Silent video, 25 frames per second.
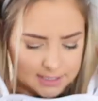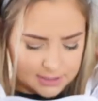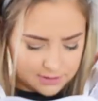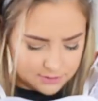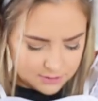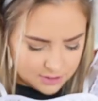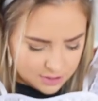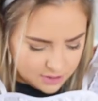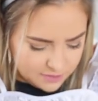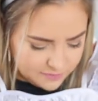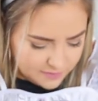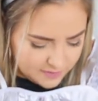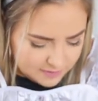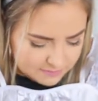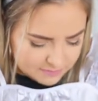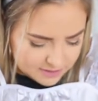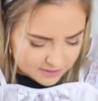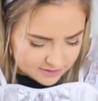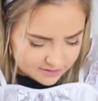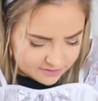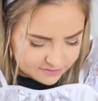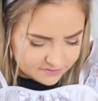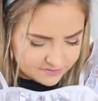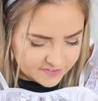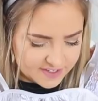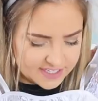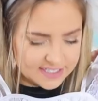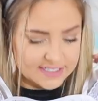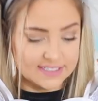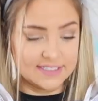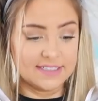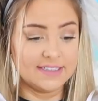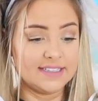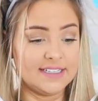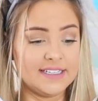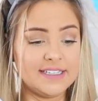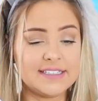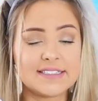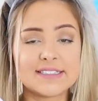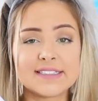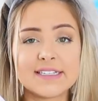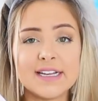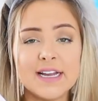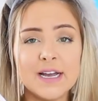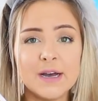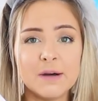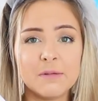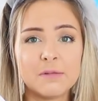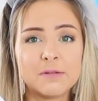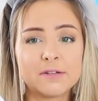don't know if I'm gonna fit in this.
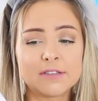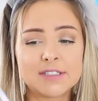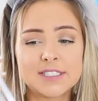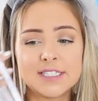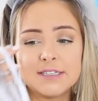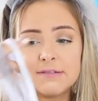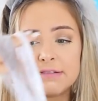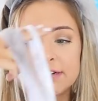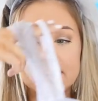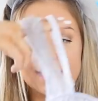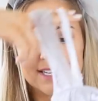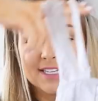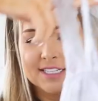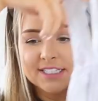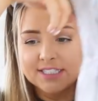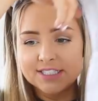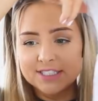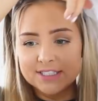We'll see what I can